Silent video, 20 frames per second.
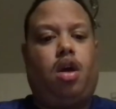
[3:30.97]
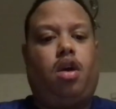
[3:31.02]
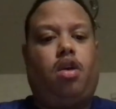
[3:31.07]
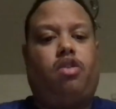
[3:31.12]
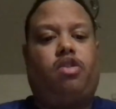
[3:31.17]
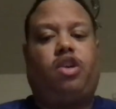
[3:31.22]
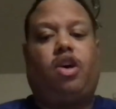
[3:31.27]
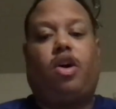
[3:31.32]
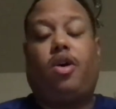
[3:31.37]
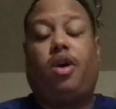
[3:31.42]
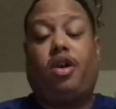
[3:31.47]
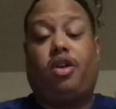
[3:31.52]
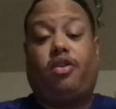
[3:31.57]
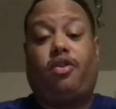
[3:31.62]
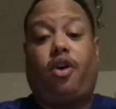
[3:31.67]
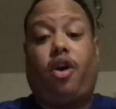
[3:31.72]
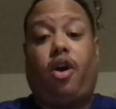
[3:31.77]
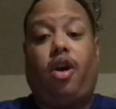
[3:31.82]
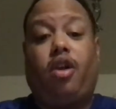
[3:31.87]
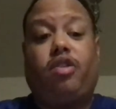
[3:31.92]
So as
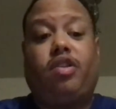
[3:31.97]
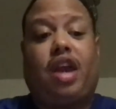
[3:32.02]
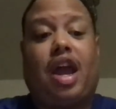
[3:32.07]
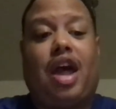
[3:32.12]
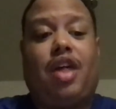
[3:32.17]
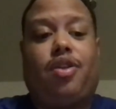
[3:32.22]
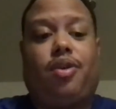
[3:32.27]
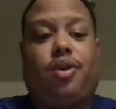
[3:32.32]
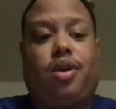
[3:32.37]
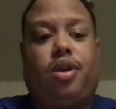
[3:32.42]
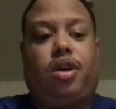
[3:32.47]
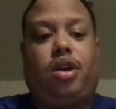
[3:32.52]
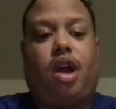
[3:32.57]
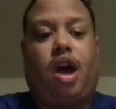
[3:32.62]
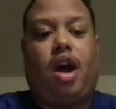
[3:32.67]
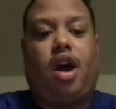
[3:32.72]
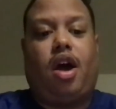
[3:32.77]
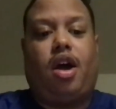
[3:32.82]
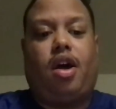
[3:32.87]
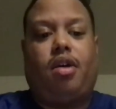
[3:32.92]
far as gathering
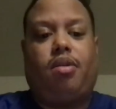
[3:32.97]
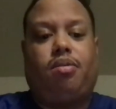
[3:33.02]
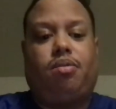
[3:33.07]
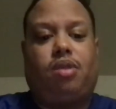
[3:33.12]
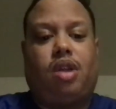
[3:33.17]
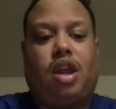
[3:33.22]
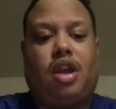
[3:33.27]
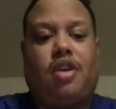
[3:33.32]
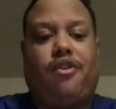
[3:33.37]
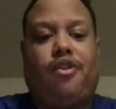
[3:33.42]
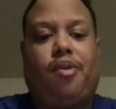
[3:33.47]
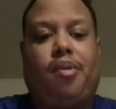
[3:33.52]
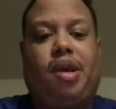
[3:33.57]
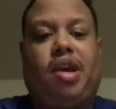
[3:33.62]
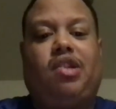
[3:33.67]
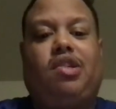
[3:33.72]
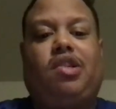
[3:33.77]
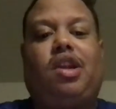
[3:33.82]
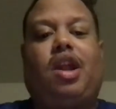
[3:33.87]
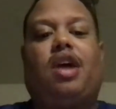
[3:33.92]

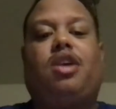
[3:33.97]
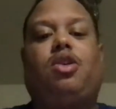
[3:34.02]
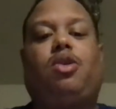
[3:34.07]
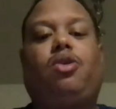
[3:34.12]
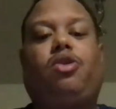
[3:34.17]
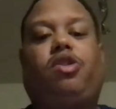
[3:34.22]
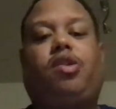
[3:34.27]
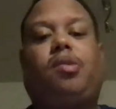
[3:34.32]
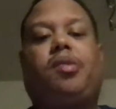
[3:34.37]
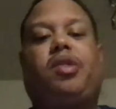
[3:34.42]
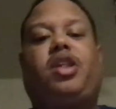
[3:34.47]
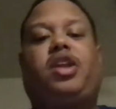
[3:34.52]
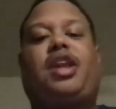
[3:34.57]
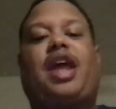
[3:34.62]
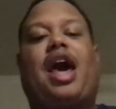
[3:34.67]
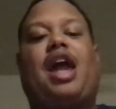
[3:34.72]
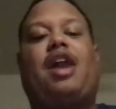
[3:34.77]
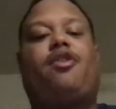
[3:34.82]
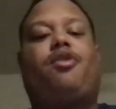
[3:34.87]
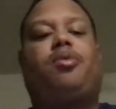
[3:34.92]
information, I used some of the
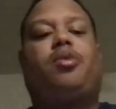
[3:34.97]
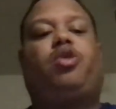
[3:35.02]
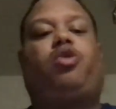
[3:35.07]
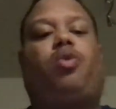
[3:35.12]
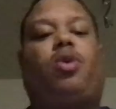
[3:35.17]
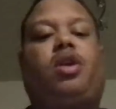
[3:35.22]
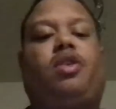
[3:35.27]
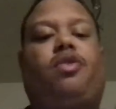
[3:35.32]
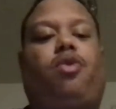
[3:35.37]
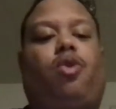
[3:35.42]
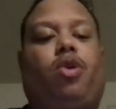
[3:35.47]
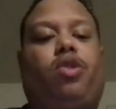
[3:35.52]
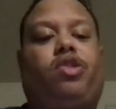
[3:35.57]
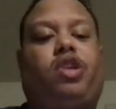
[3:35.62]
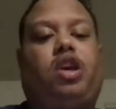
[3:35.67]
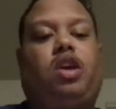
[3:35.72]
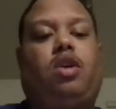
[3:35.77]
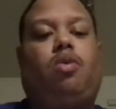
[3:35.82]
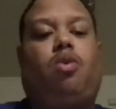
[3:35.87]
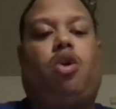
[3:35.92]
data from the
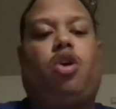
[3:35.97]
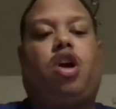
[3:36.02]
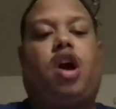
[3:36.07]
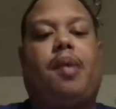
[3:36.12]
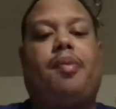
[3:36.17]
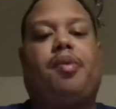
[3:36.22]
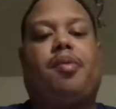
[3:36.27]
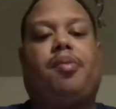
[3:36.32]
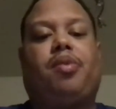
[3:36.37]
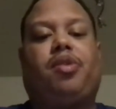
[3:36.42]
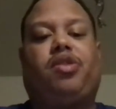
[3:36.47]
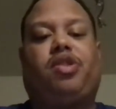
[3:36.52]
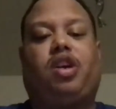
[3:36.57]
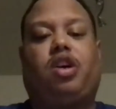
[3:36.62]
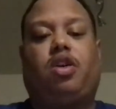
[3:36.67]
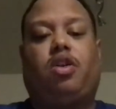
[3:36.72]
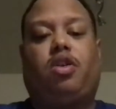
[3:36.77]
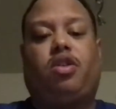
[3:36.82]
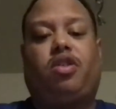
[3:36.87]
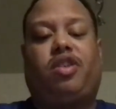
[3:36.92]
2014 World Cup in
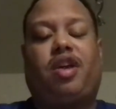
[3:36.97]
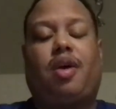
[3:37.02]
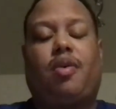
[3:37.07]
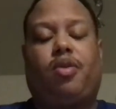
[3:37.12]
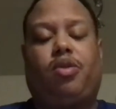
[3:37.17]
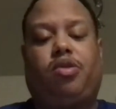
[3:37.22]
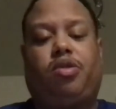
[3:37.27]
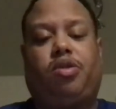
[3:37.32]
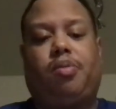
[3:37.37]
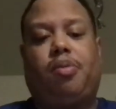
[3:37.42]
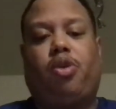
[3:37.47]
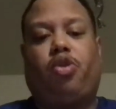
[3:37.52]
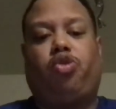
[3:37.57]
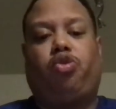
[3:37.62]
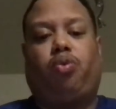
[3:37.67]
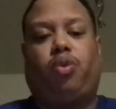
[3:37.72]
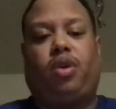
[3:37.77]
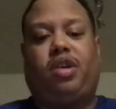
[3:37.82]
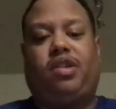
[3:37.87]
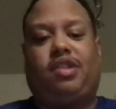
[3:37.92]
Brazil because that was the
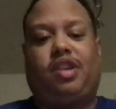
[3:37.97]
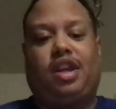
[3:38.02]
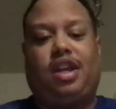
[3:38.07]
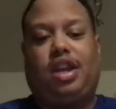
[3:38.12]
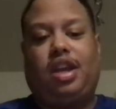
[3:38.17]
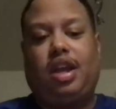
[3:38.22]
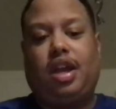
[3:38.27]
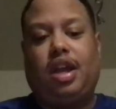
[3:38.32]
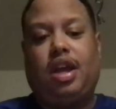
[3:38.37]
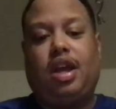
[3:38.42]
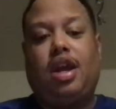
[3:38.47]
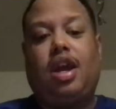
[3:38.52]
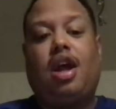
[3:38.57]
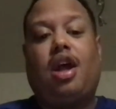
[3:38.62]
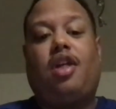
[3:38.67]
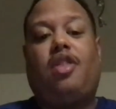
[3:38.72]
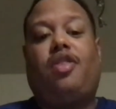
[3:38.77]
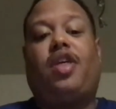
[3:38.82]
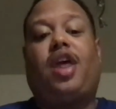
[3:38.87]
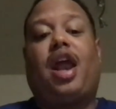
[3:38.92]
most recent
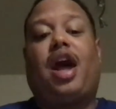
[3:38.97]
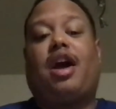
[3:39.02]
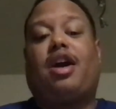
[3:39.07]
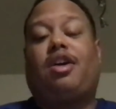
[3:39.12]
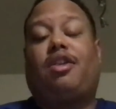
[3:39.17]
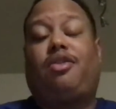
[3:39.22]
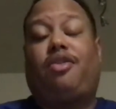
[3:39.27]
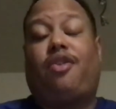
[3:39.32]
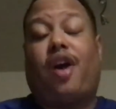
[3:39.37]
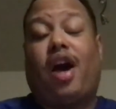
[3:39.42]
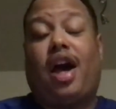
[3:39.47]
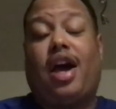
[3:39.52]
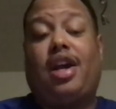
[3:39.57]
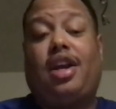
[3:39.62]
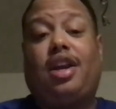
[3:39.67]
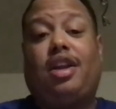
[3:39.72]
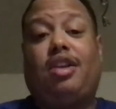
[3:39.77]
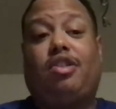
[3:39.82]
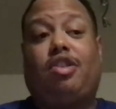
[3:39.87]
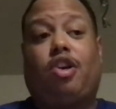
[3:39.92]
that I could
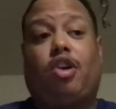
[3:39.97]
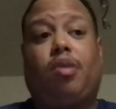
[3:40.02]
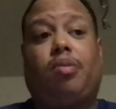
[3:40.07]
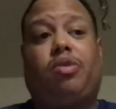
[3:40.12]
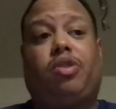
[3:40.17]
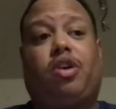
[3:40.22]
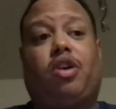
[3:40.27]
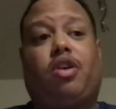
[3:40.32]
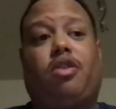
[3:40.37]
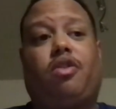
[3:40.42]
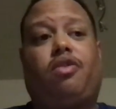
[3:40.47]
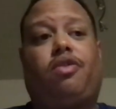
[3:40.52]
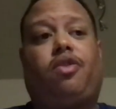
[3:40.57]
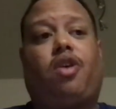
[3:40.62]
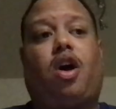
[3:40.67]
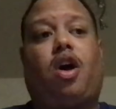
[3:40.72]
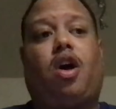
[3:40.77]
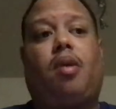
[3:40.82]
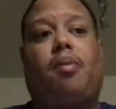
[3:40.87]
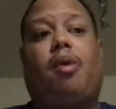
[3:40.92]
find in terms of
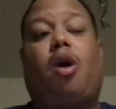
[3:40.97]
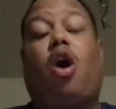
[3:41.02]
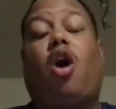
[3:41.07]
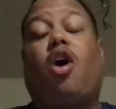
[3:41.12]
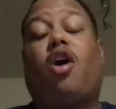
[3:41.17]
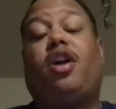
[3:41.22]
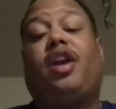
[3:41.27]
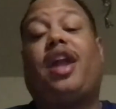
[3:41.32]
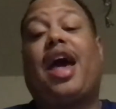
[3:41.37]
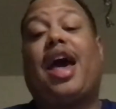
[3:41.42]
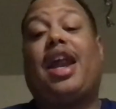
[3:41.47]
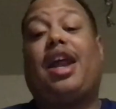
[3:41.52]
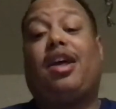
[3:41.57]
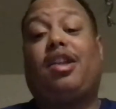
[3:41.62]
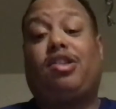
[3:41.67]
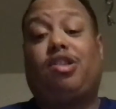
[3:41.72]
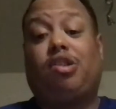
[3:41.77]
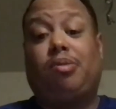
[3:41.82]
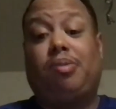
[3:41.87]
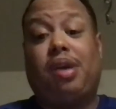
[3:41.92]
hard data
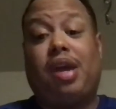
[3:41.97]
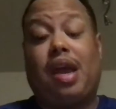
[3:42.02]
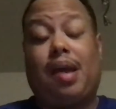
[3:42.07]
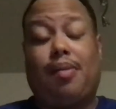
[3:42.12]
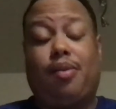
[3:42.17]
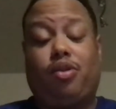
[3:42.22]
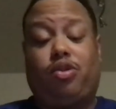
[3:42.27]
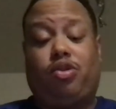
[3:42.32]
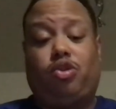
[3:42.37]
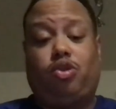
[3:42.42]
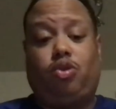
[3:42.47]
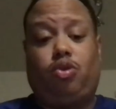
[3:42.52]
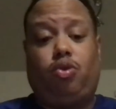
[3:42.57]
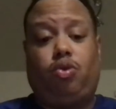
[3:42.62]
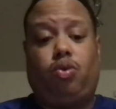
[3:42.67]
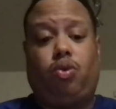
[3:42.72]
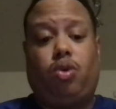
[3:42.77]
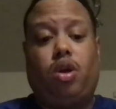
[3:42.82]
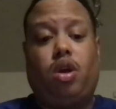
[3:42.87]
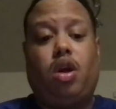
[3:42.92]
to be able
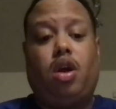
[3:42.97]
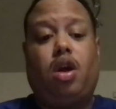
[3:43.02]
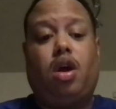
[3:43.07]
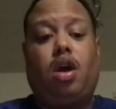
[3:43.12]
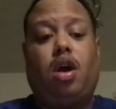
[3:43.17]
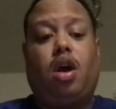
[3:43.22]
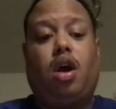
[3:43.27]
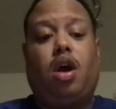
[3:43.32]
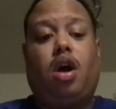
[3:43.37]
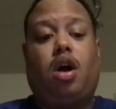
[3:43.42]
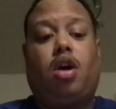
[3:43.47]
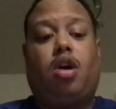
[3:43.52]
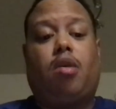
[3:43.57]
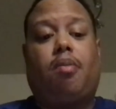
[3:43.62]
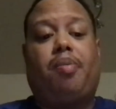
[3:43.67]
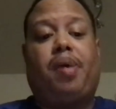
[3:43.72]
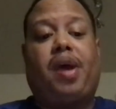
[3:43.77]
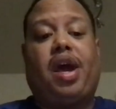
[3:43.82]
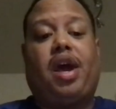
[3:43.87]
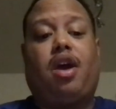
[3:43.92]
to
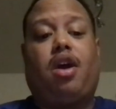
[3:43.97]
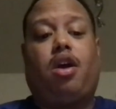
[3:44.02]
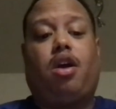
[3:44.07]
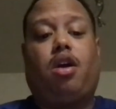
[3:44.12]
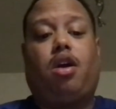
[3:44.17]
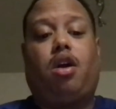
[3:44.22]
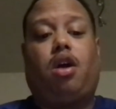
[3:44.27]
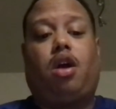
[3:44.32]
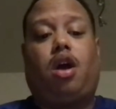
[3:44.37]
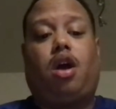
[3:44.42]
compare